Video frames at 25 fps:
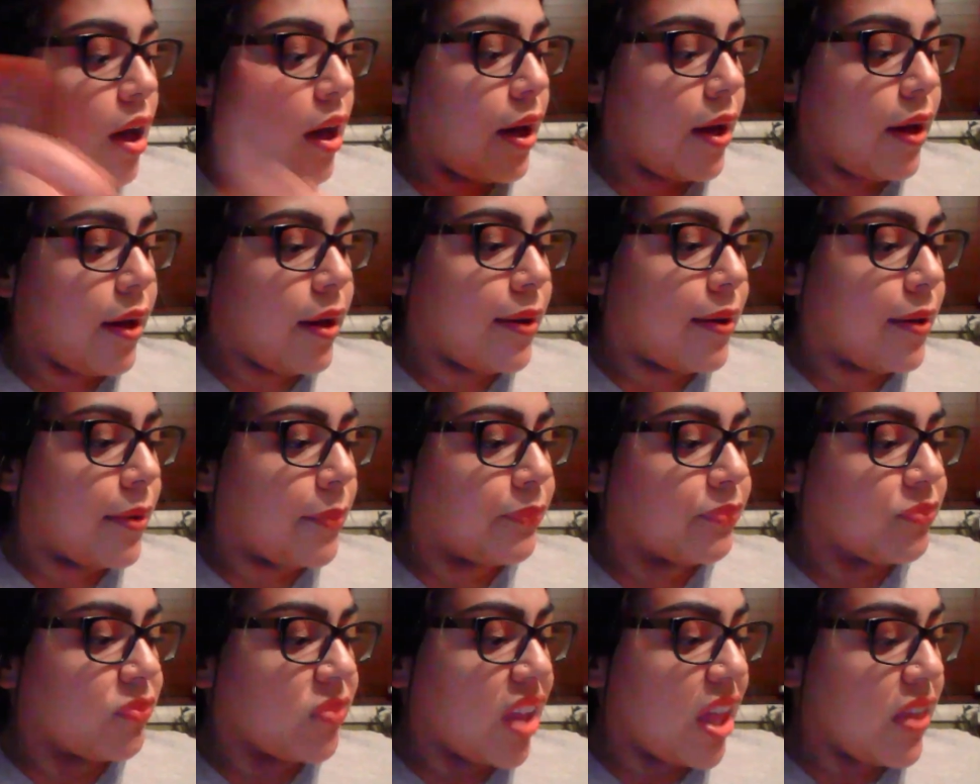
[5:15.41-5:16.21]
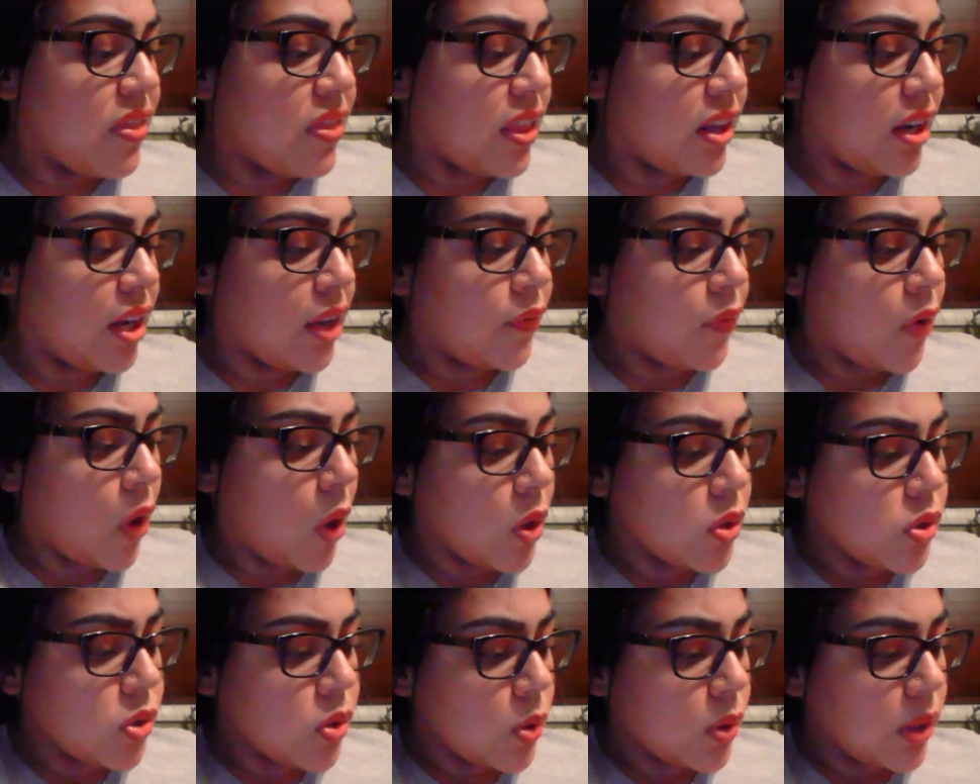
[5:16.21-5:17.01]
And then I've
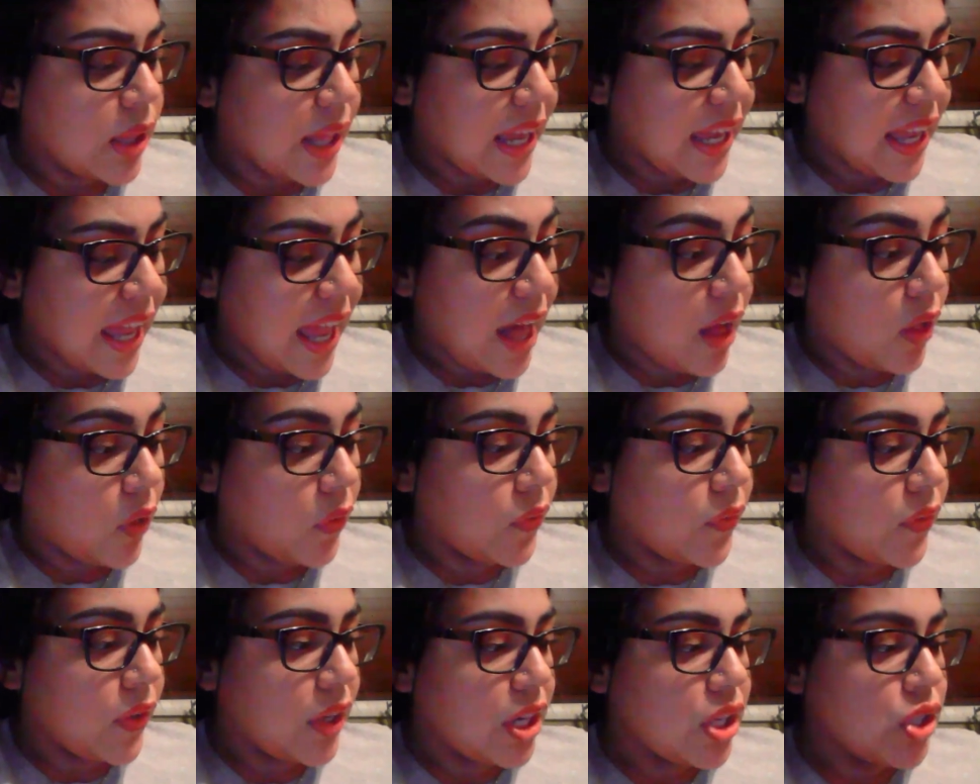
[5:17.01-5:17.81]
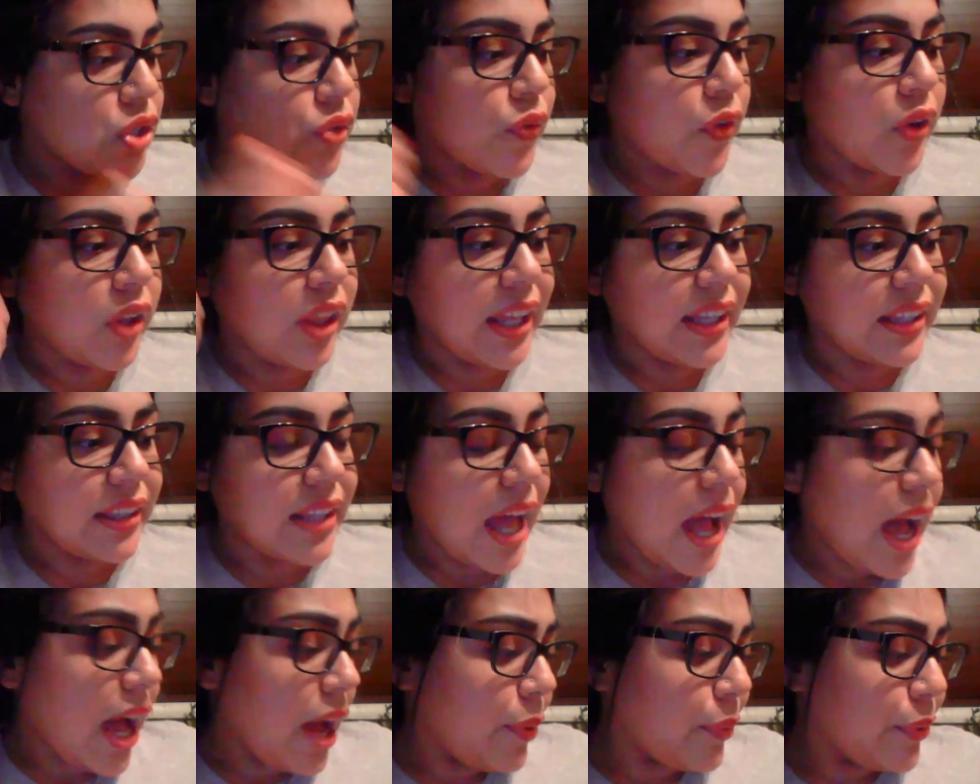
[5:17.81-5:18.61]
also like Elfish for like the
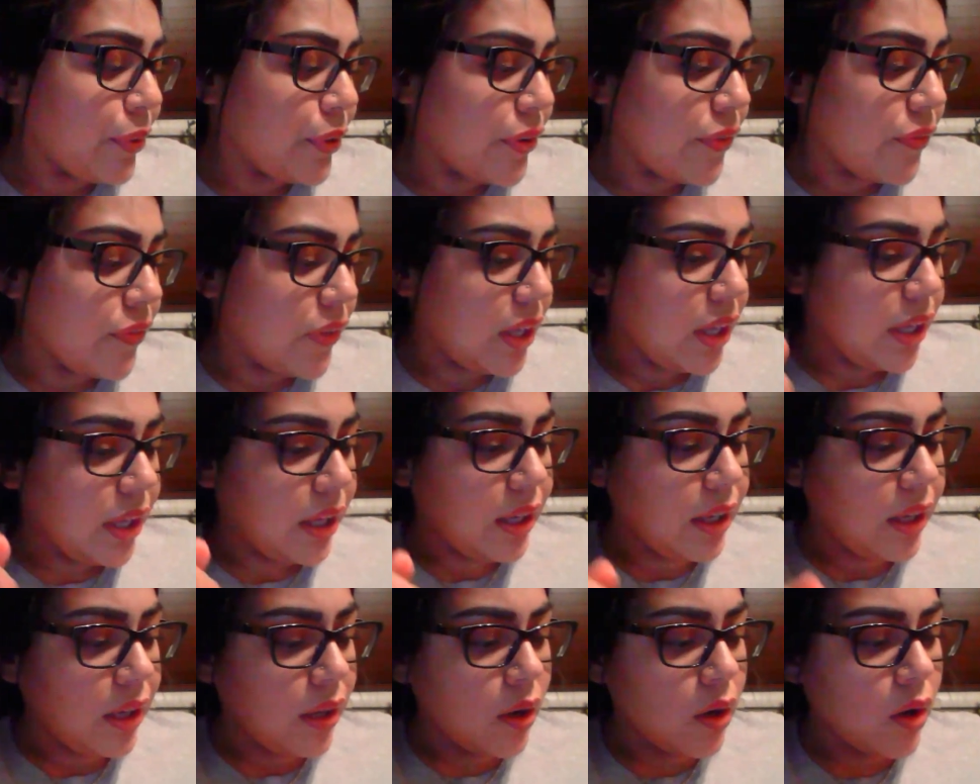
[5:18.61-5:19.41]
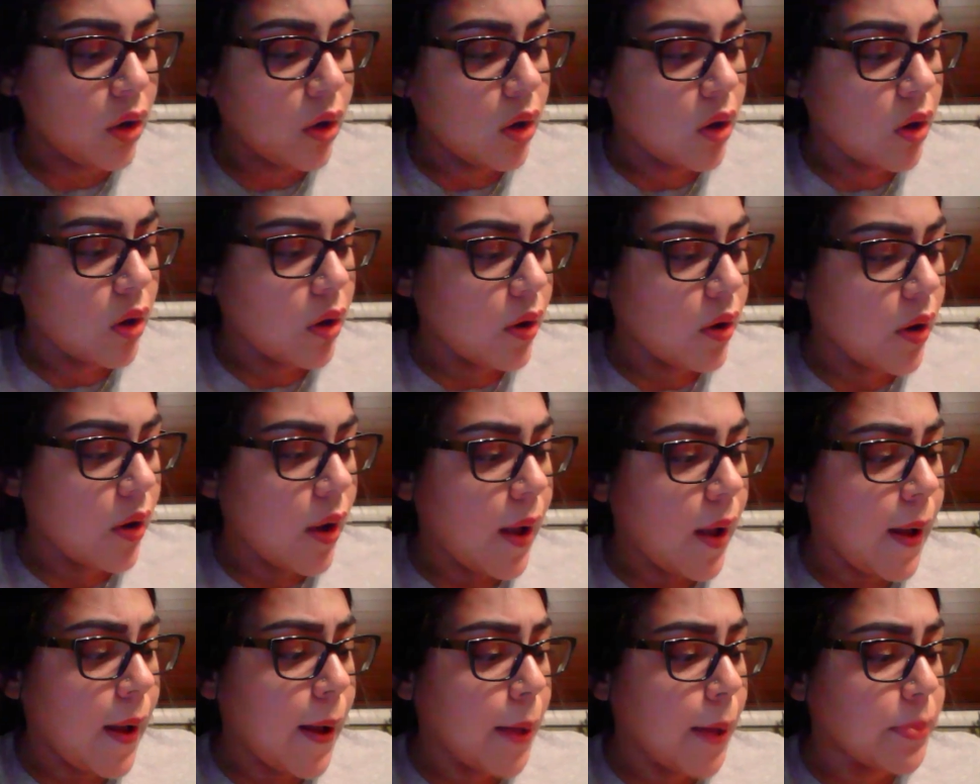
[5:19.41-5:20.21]
outer V, or
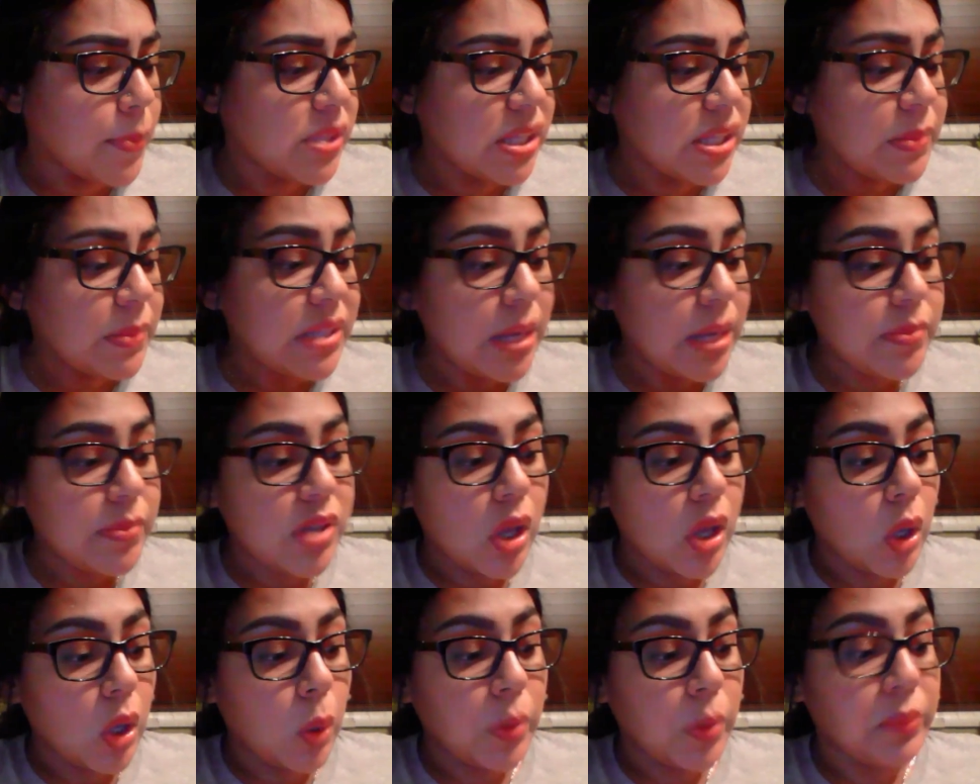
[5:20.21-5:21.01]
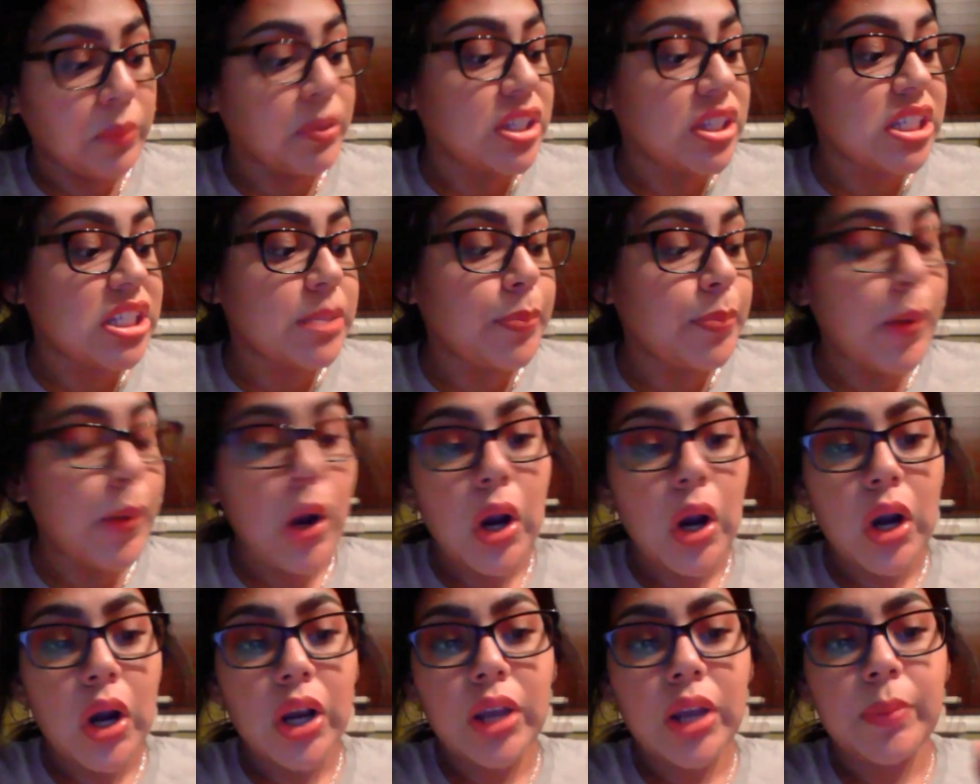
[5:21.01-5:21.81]
sometimes I'll go in with
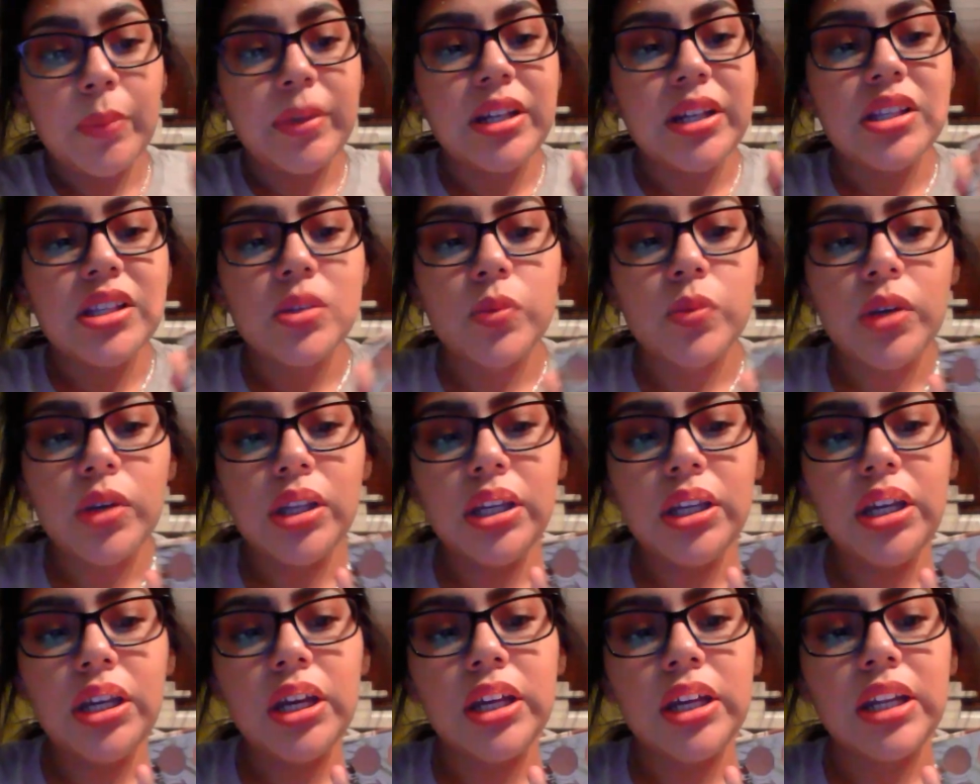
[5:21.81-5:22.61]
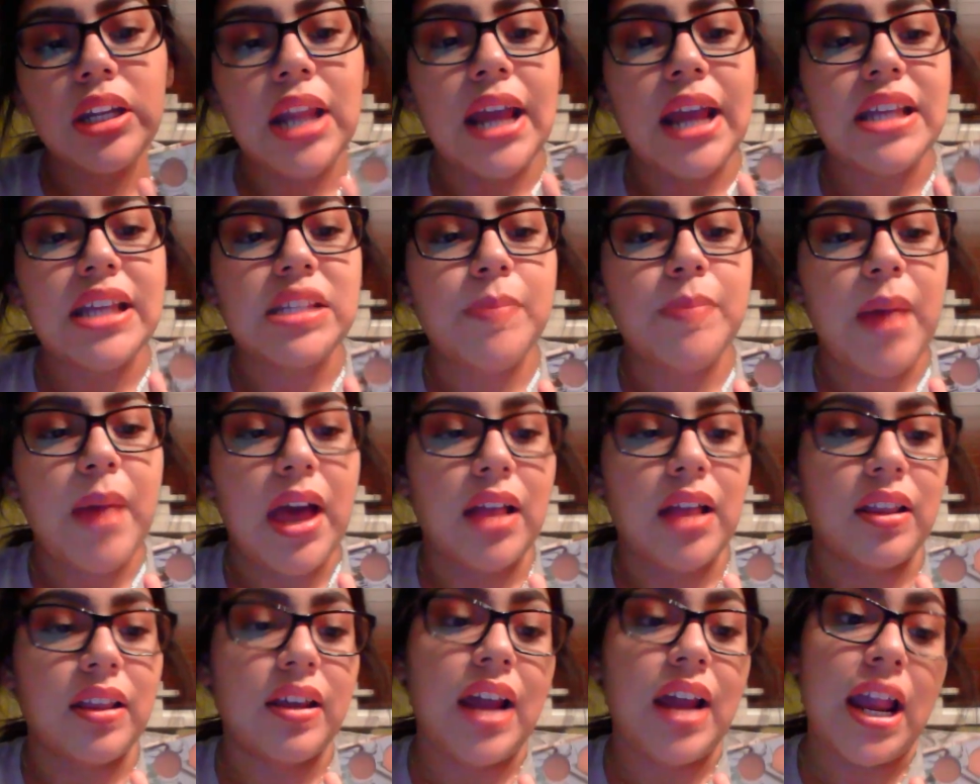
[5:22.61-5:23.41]
Spark, but it's really a nice
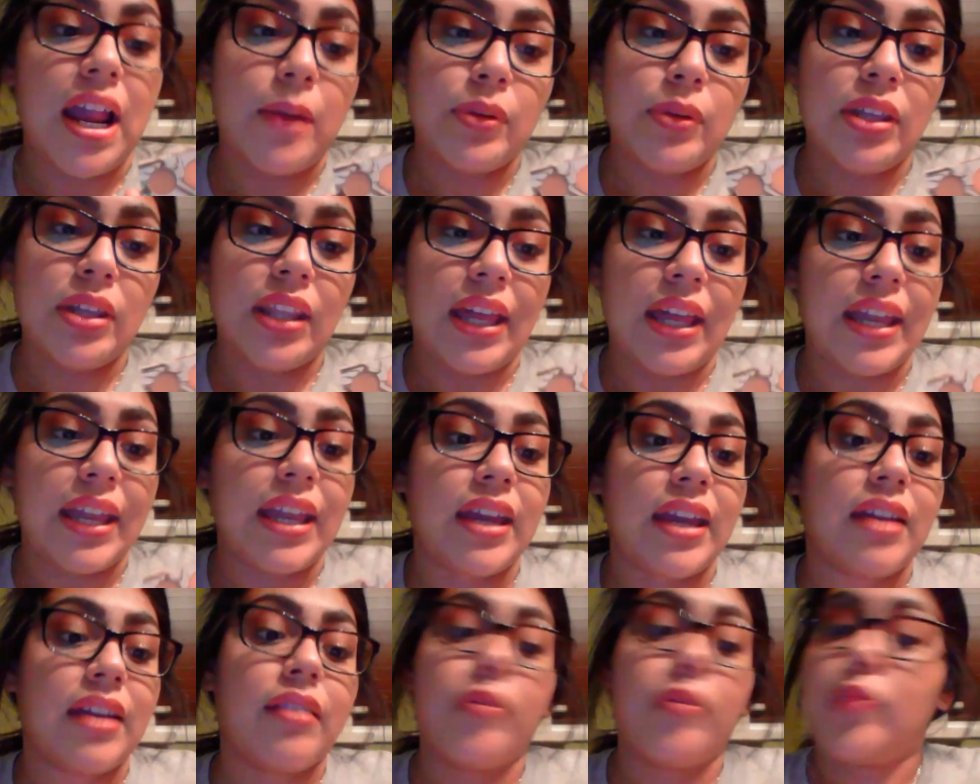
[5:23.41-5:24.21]
palette. I really like it.